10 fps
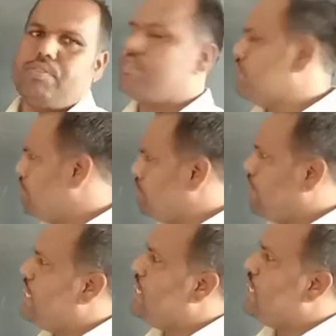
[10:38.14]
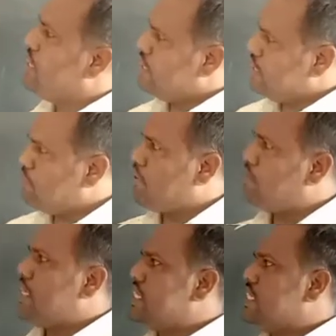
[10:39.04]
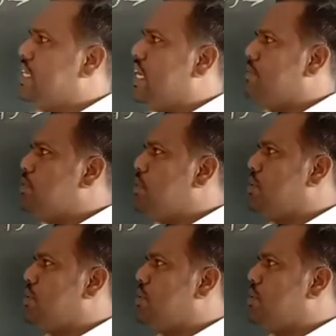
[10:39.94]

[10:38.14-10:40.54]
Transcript: by number of Einstein absorb